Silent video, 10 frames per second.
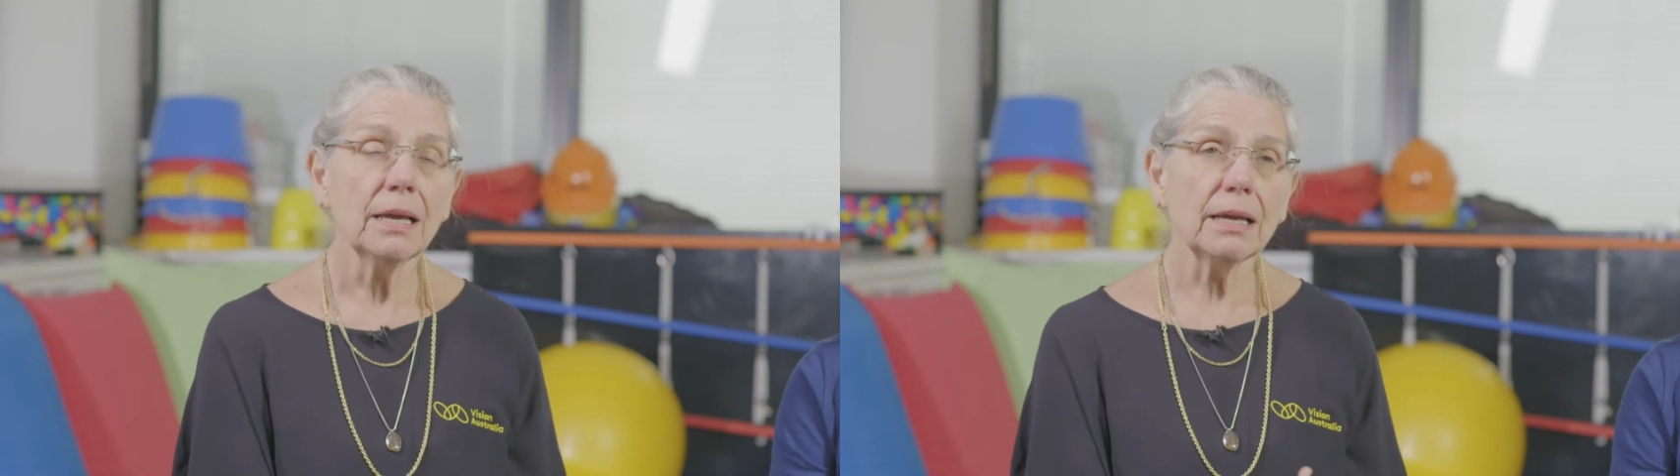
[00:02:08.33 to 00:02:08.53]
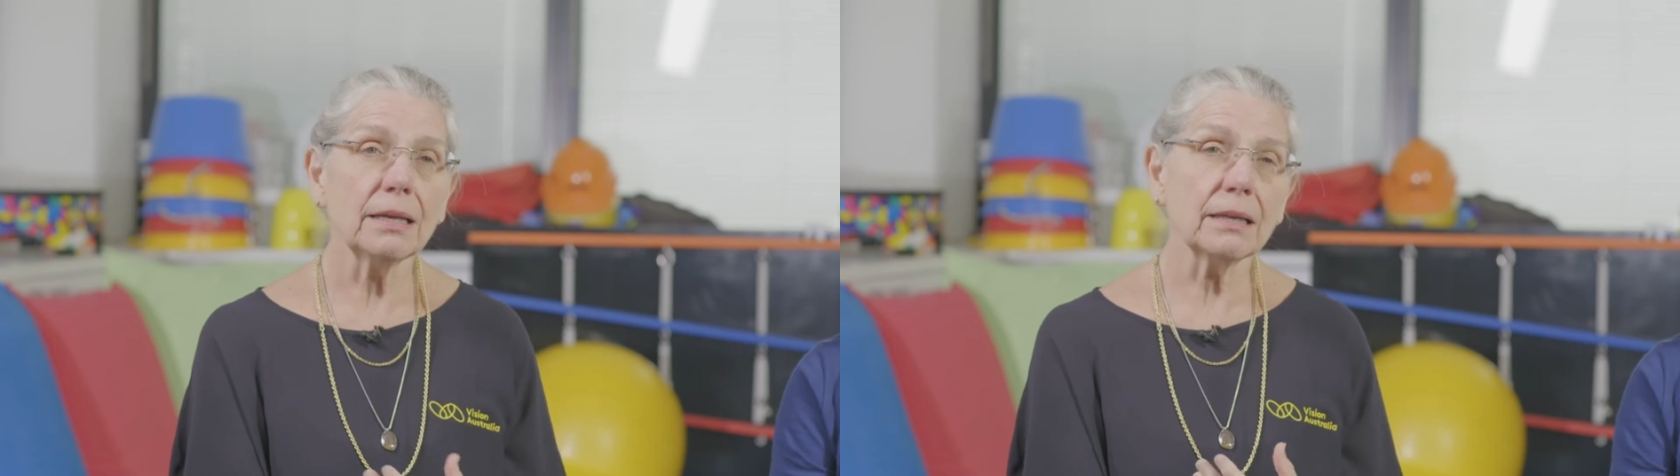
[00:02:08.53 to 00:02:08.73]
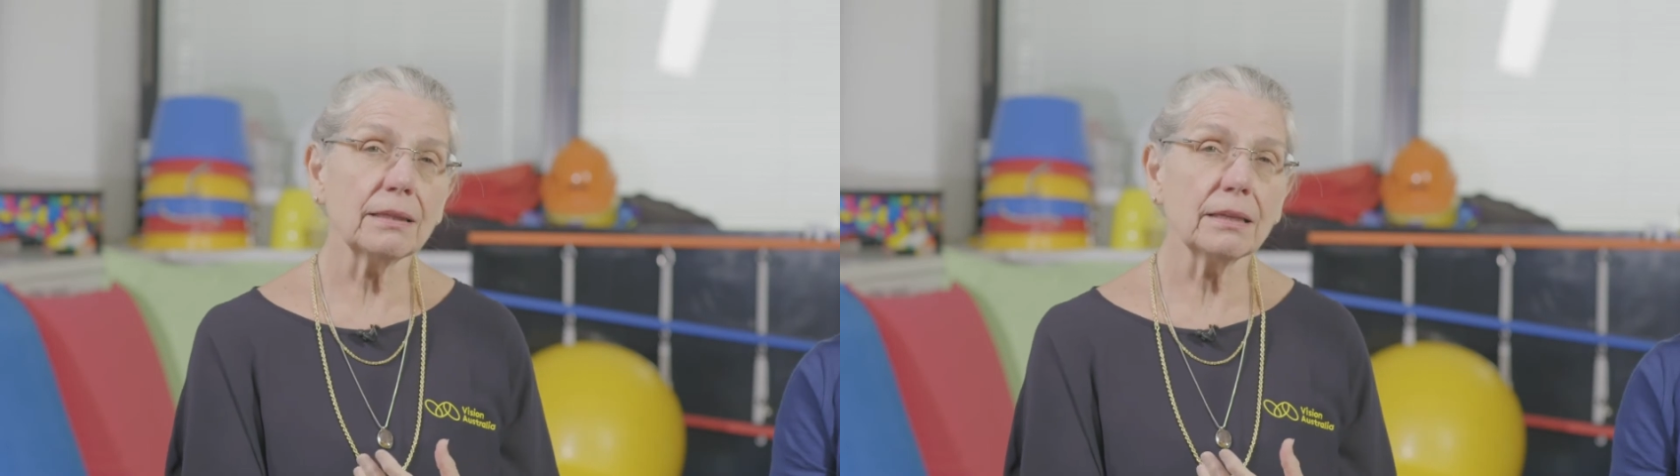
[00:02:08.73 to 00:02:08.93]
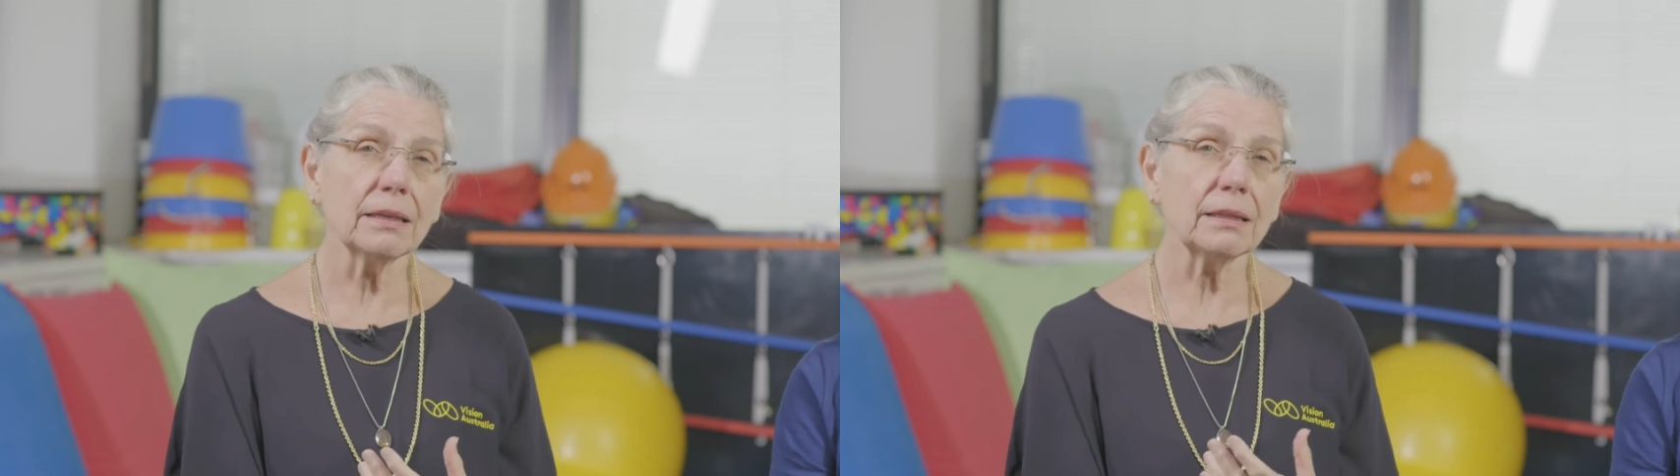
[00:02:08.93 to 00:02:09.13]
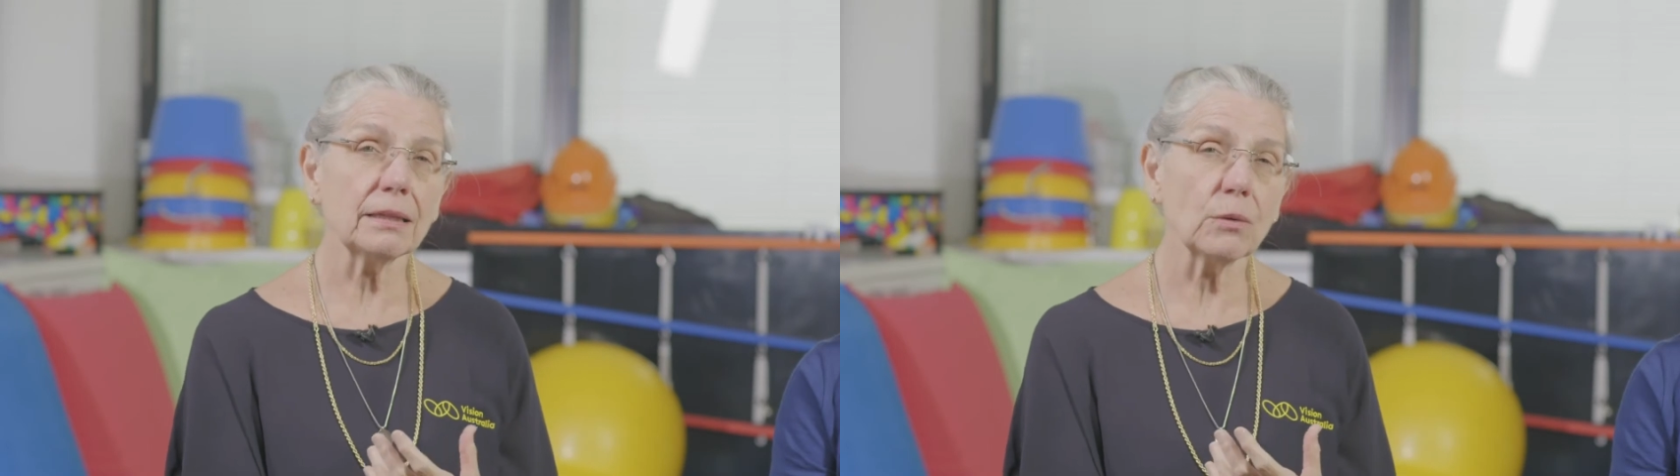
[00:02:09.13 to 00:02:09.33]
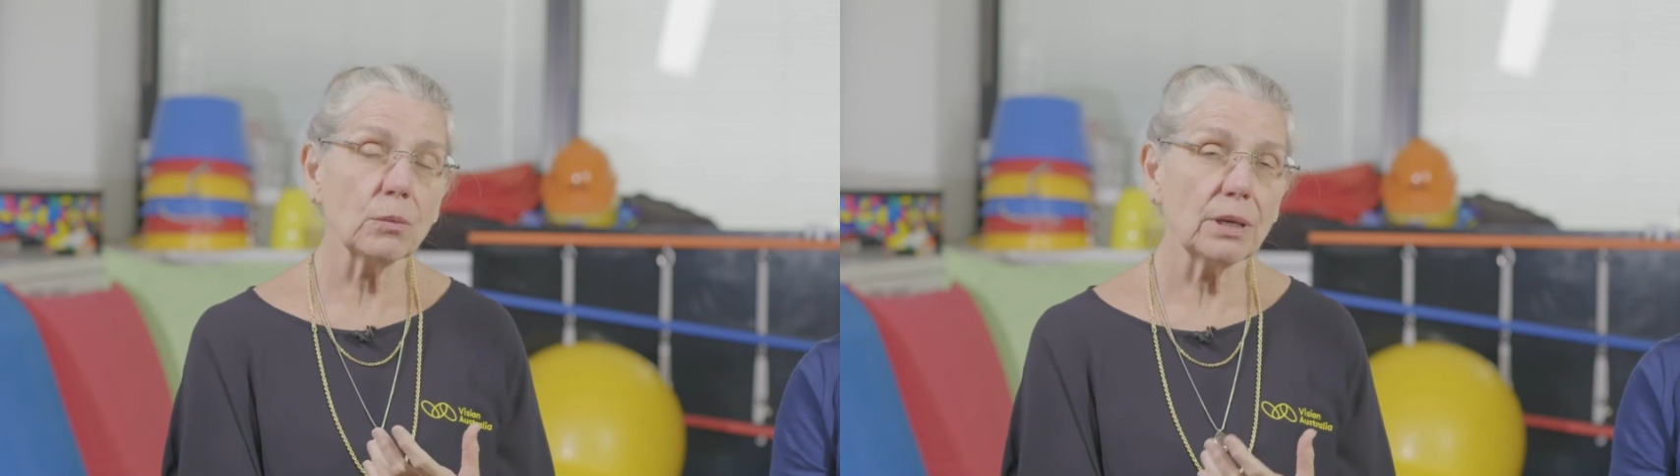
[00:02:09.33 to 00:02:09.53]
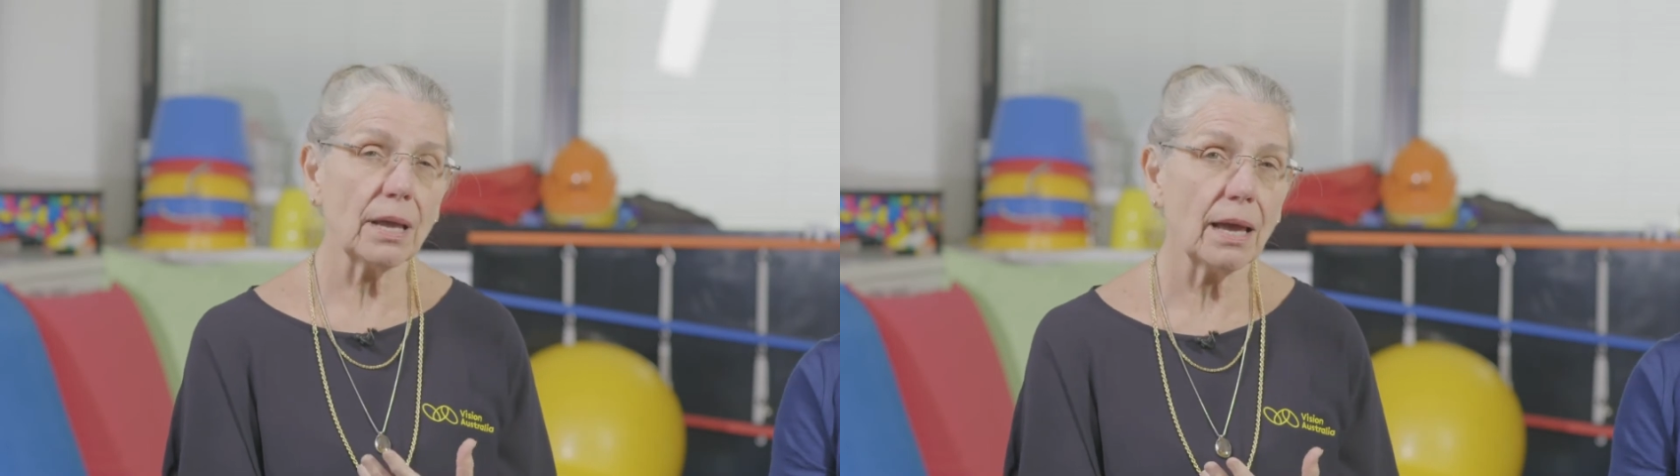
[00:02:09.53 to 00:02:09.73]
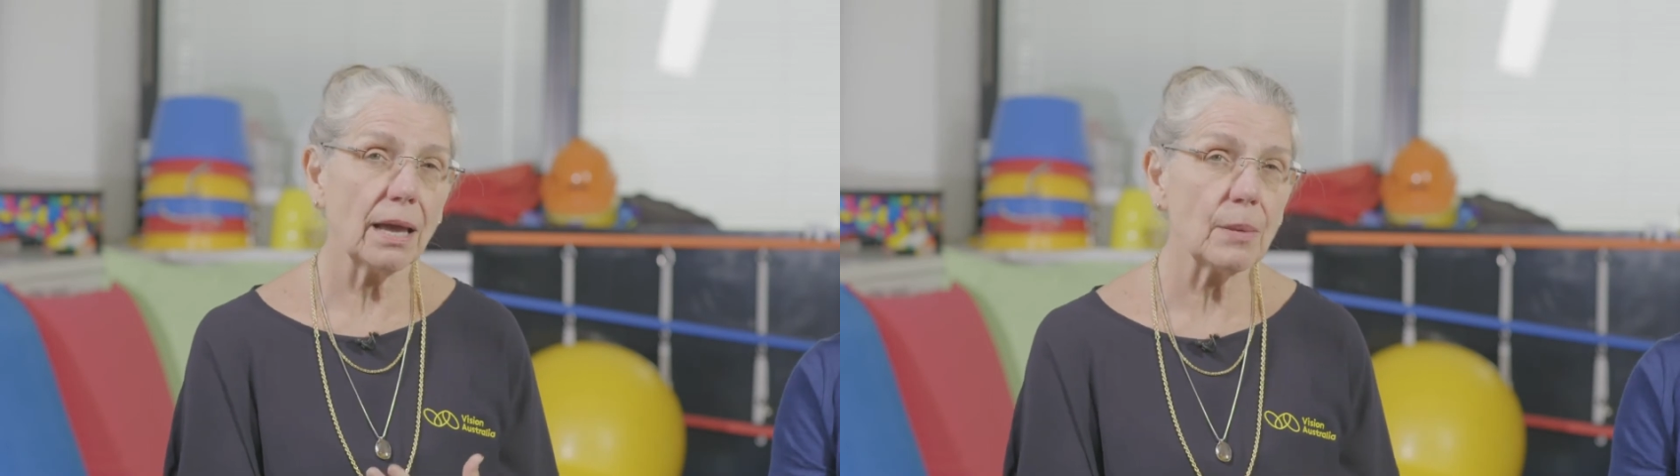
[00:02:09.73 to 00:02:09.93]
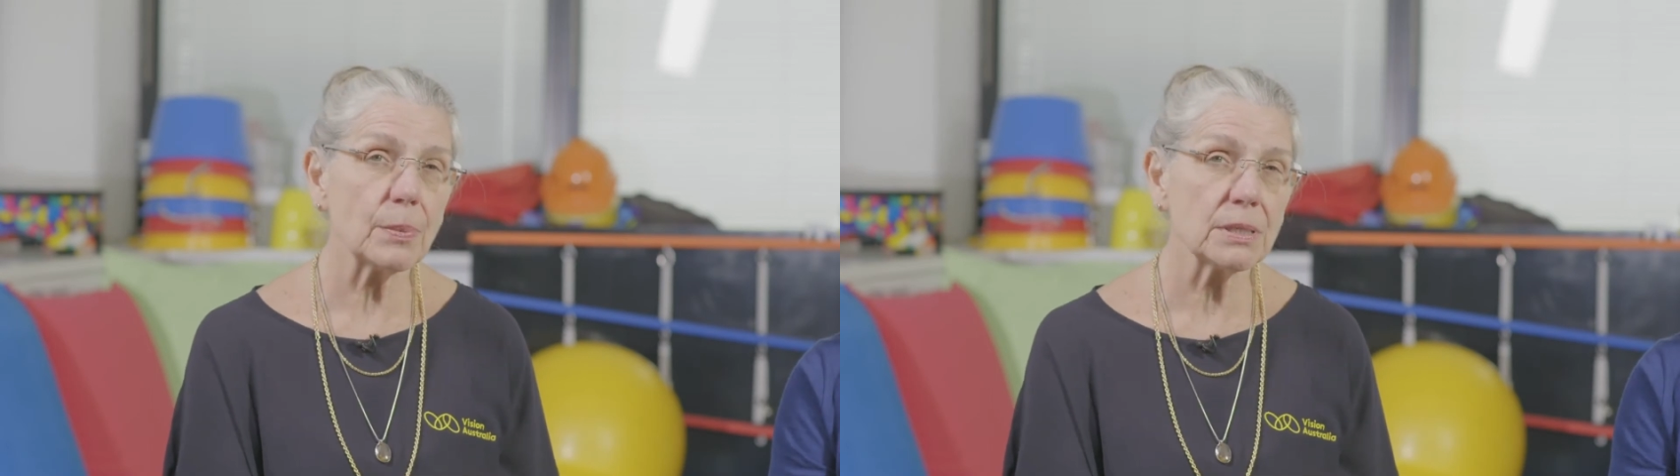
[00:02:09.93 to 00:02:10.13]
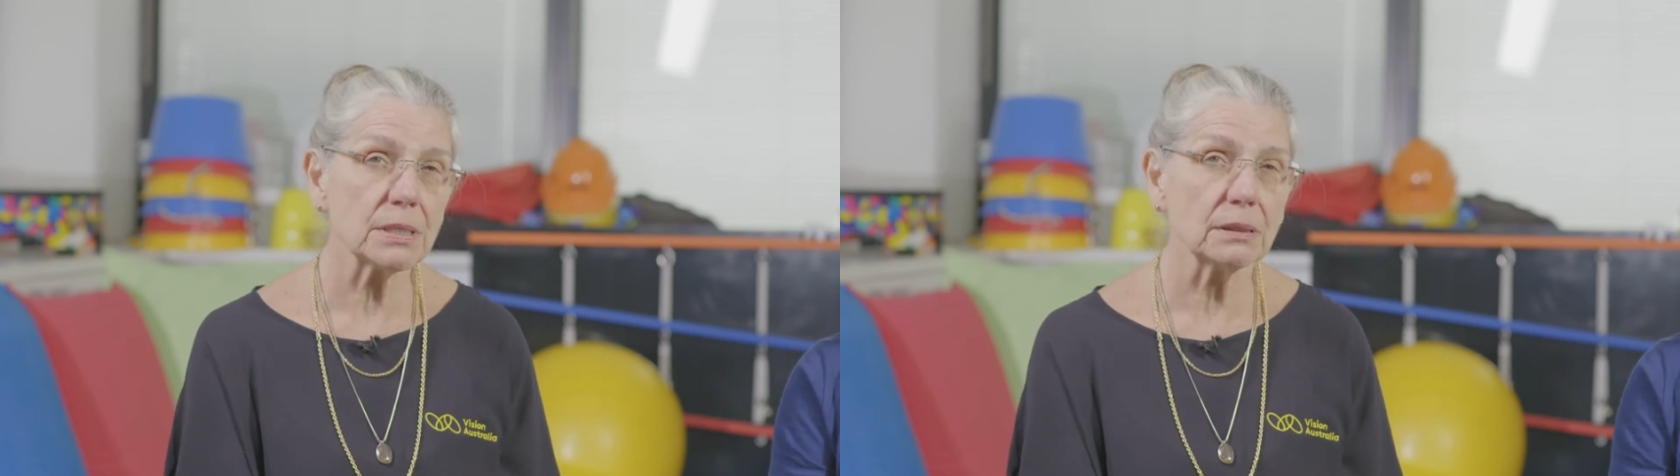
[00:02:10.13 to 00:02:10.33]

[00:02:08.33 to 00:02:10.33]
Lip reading: And I think that what happens